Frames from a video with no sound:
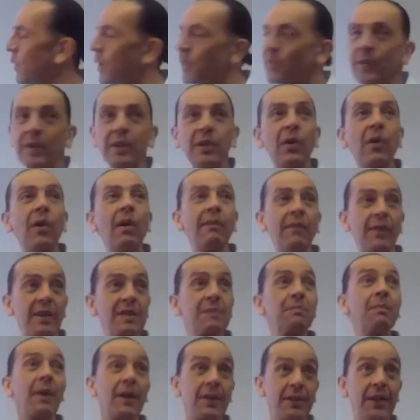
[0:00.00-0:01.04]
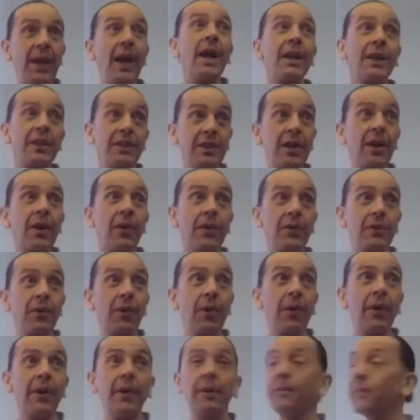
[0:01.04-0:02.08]
we know of as Montana
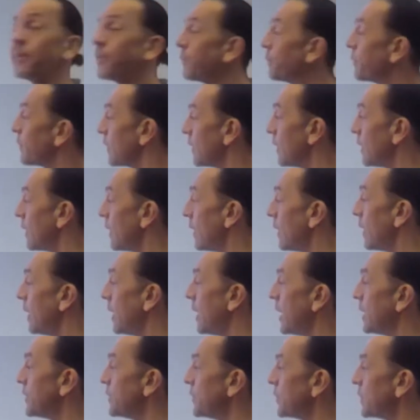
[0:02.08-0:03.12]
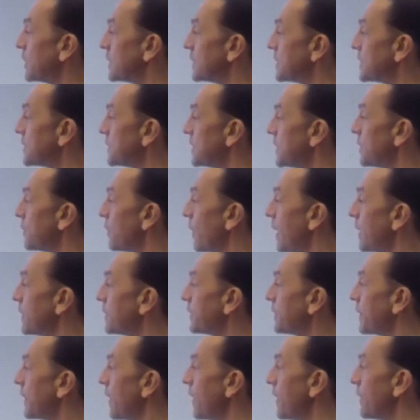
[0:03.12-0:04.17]
Territory. And you can see right
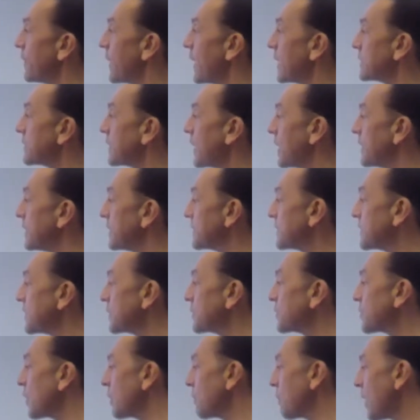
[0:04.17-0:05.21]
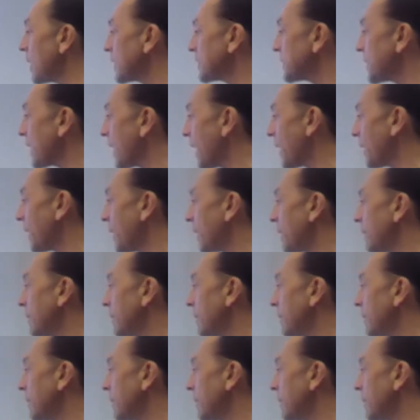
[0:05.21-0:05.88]
there, and that's kind of central Montana.